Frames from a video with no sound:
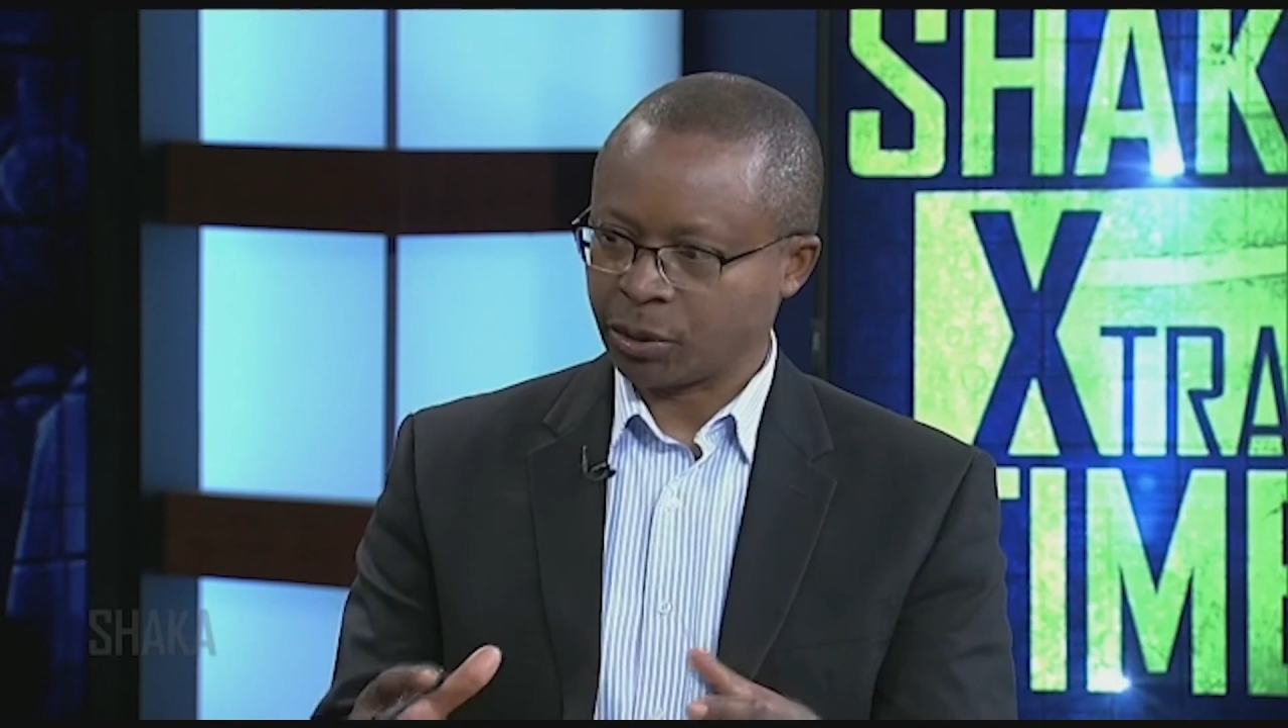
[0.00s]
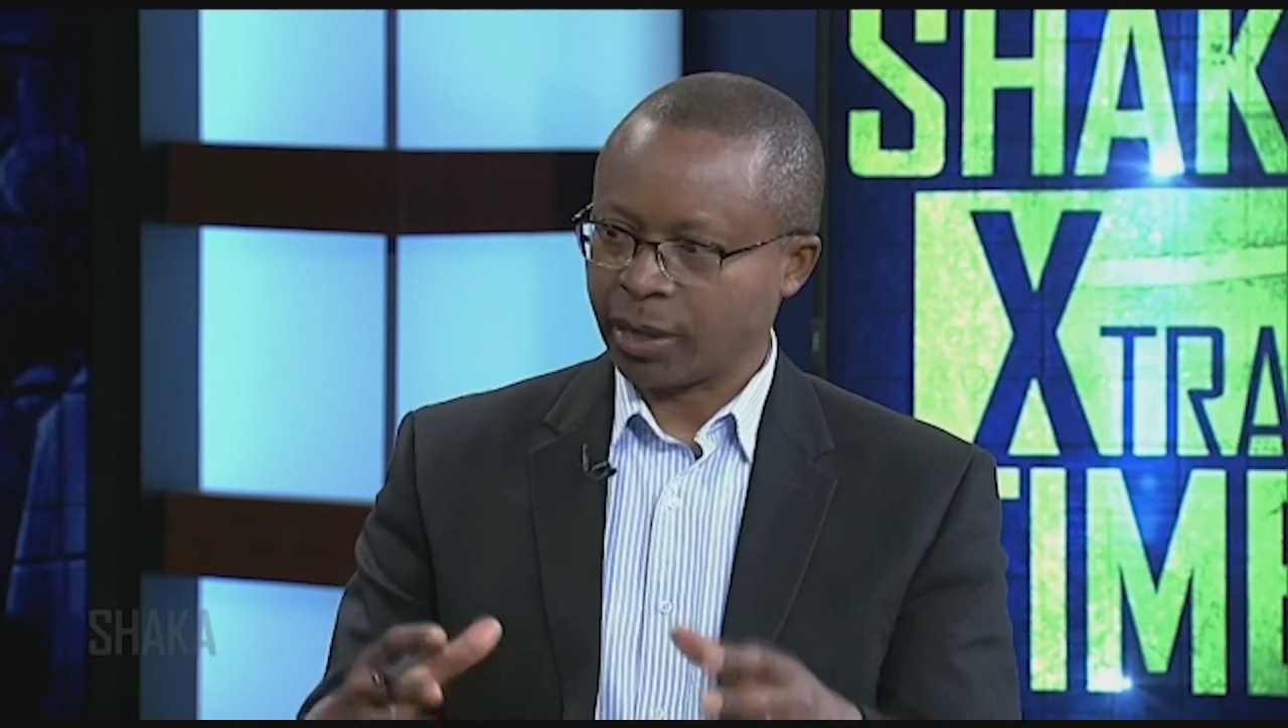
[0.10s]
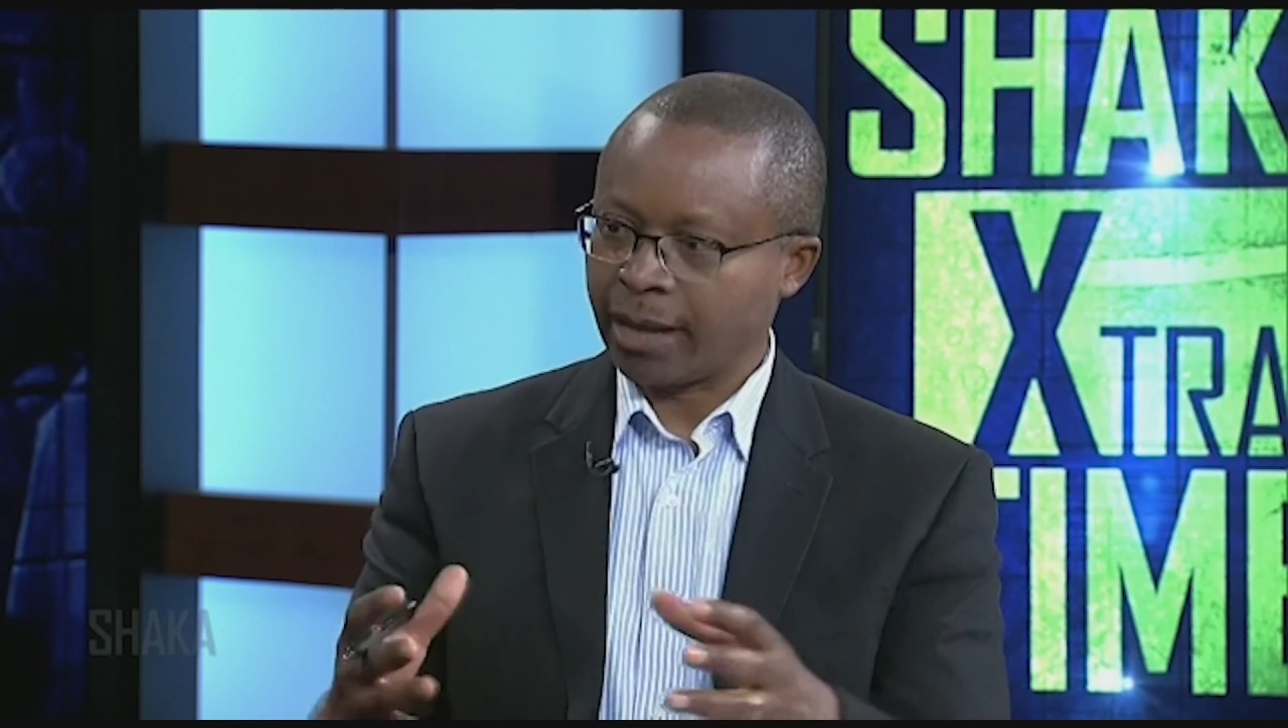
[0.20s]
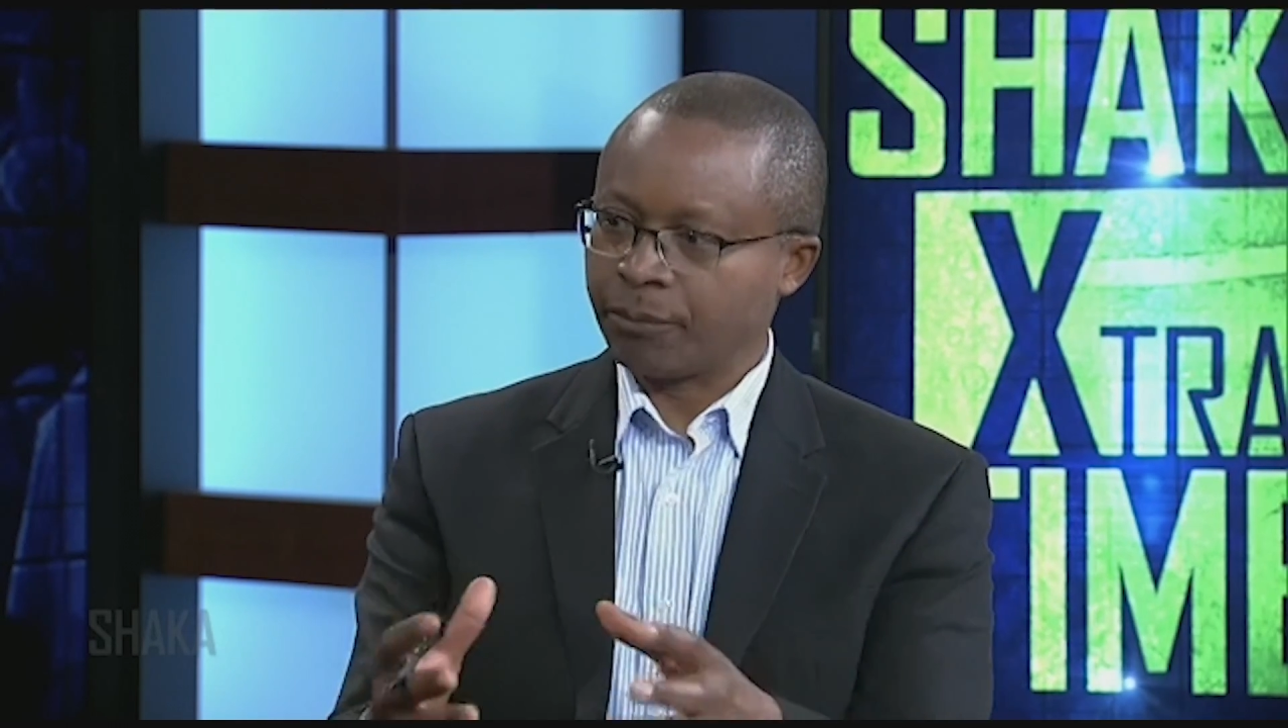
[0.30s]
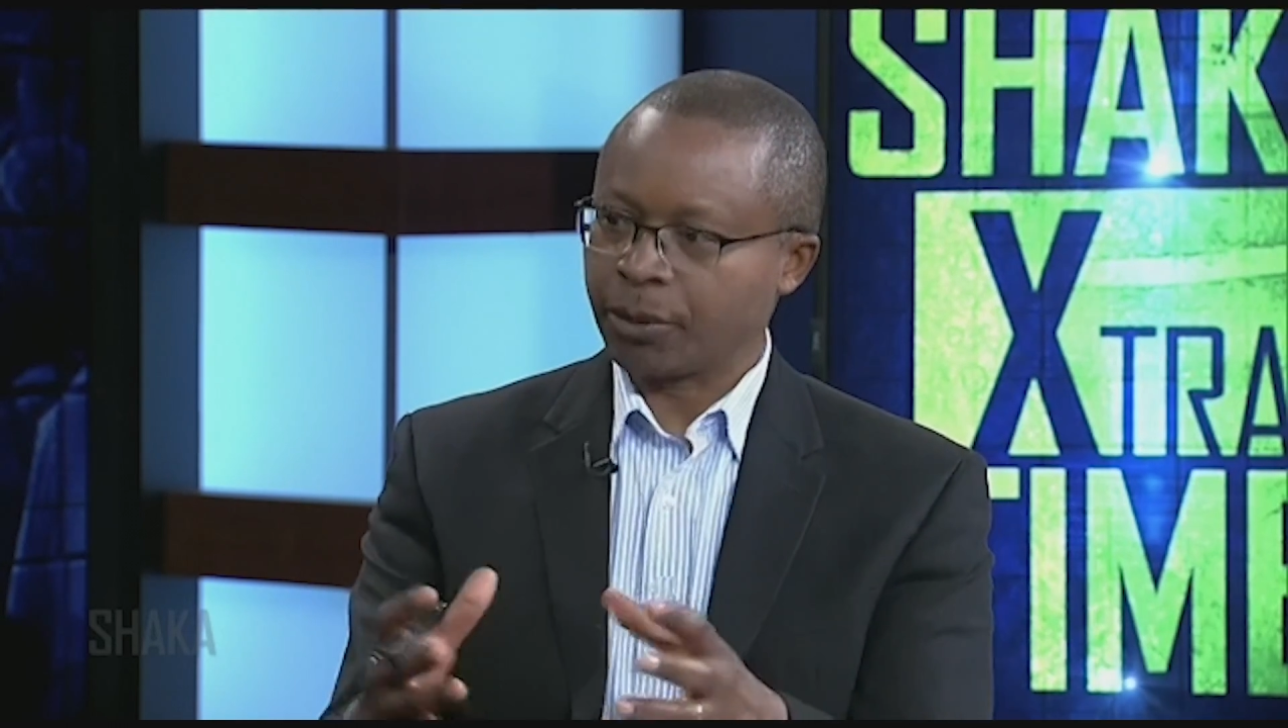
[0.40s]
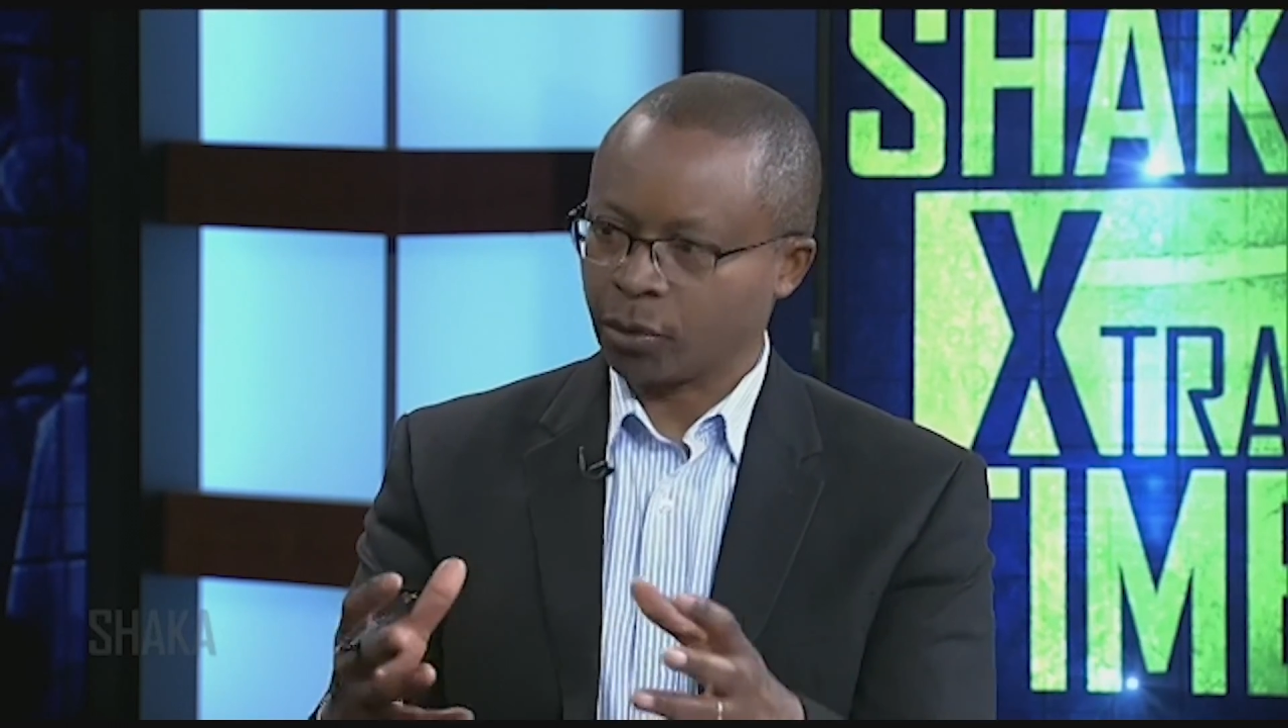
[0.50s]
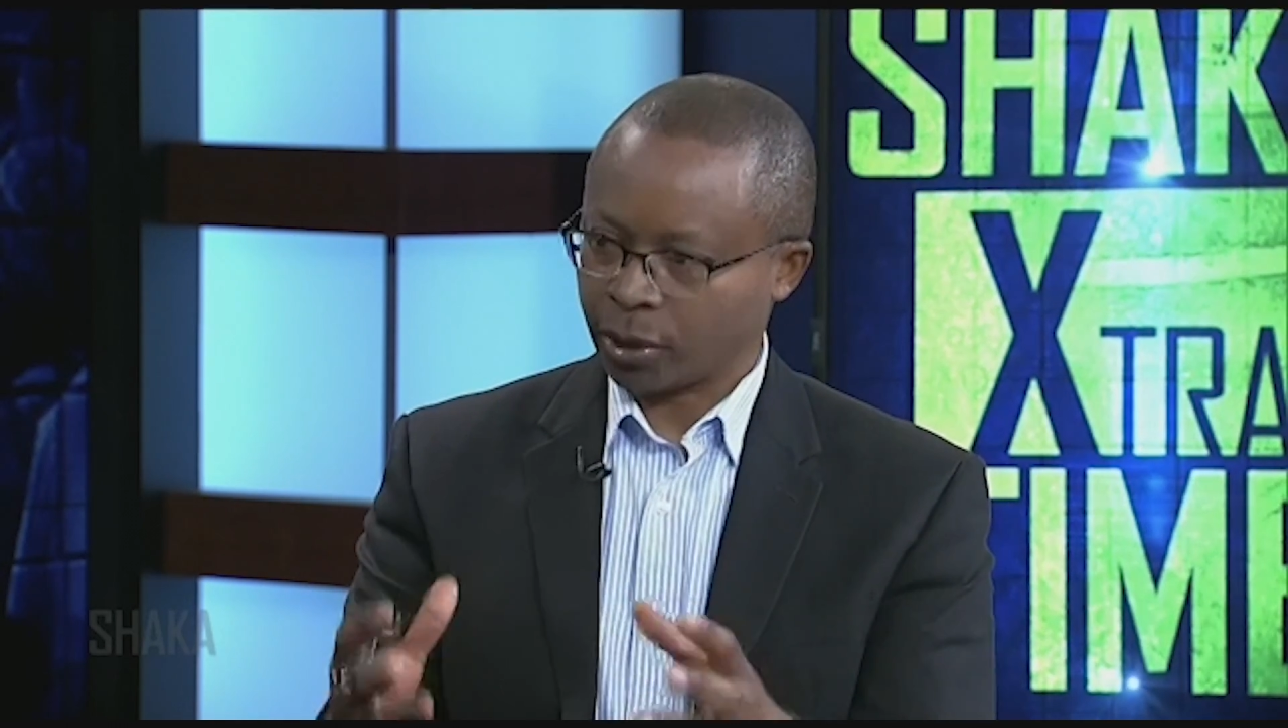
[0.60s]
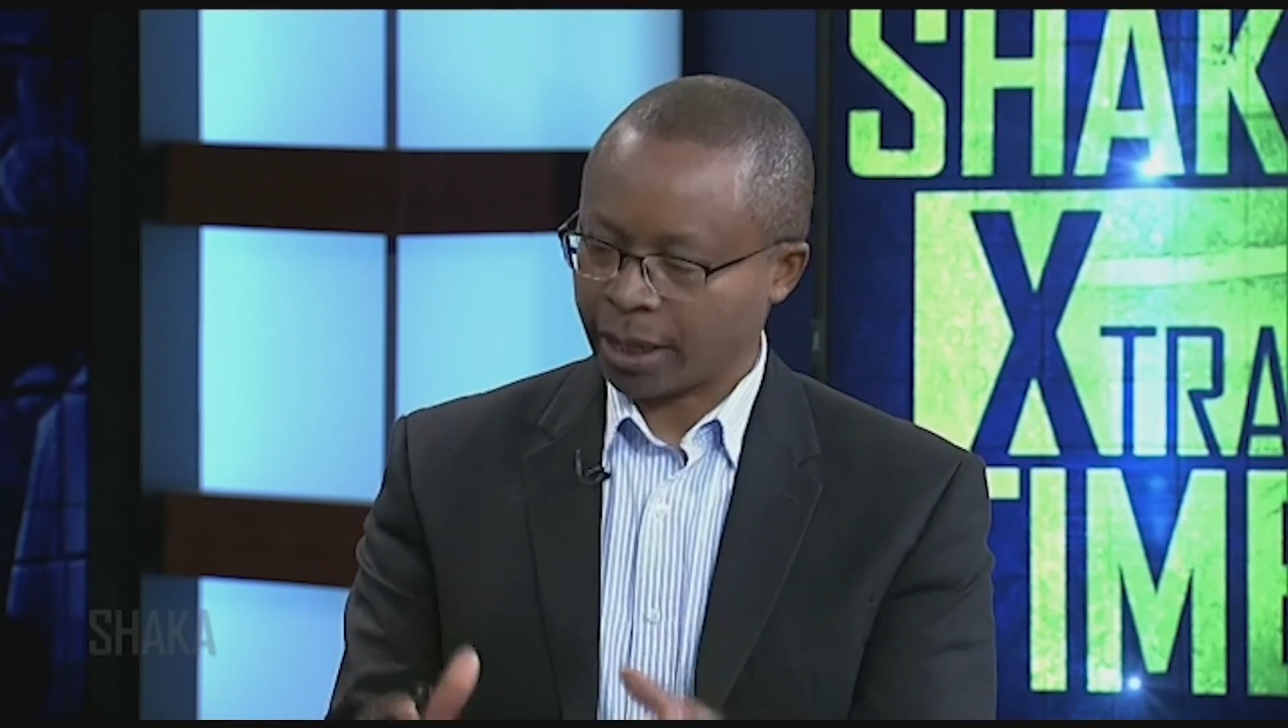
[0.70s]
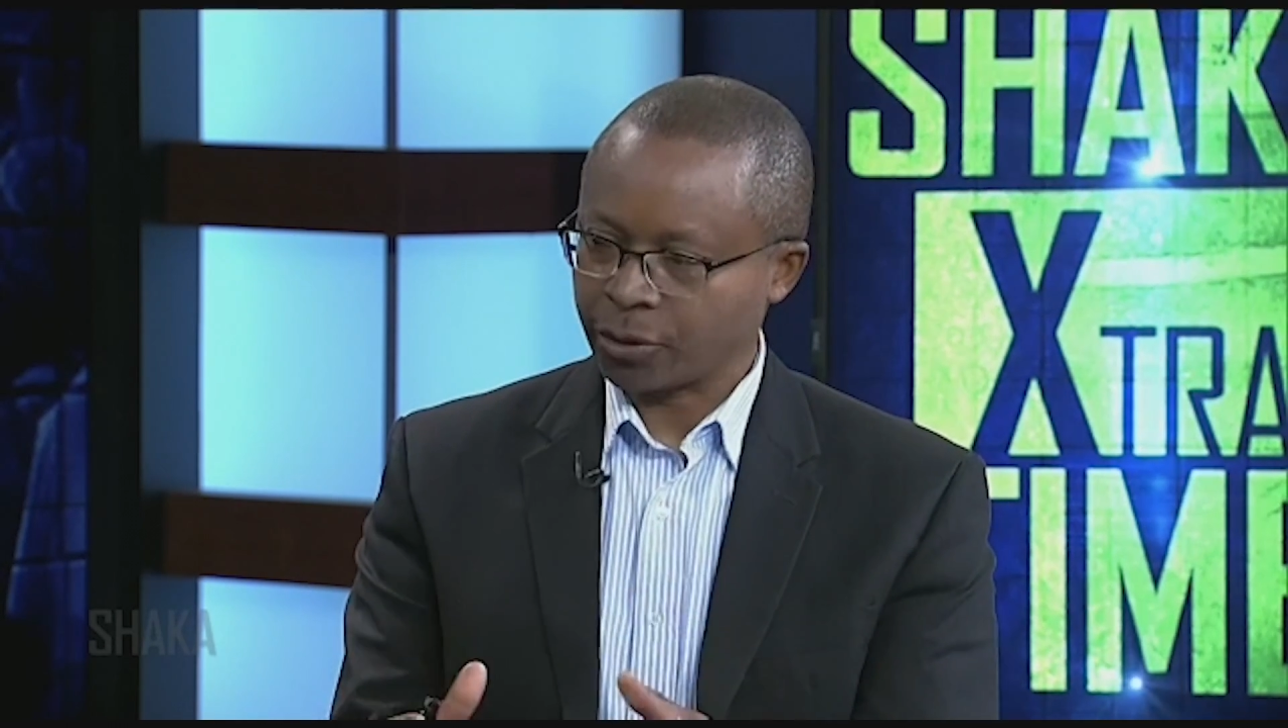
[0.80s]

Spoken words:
but you're helping your